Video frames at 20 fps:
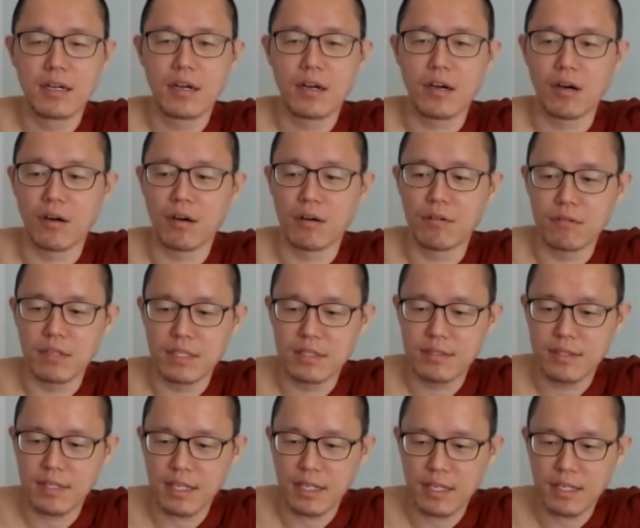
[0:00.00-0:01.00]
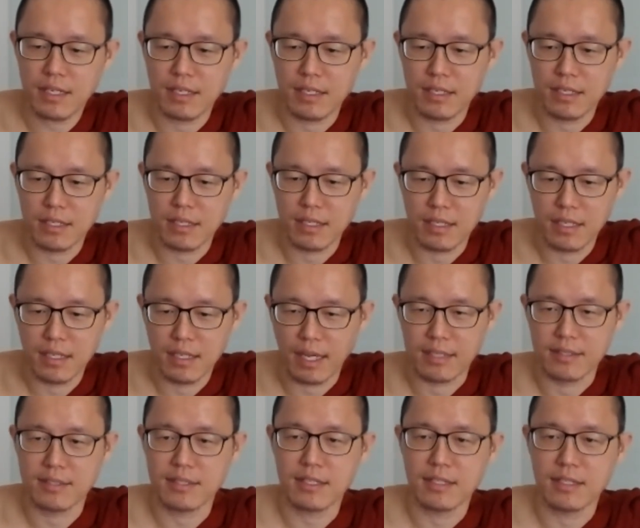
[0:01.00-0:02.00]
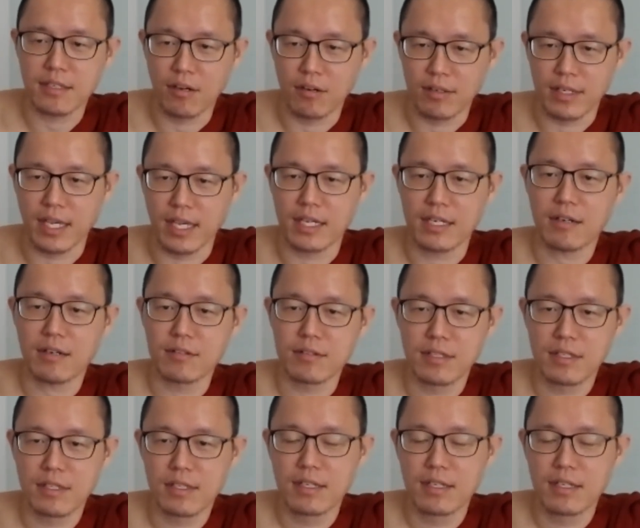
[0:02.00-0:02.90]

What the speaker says: or we say exit or get out,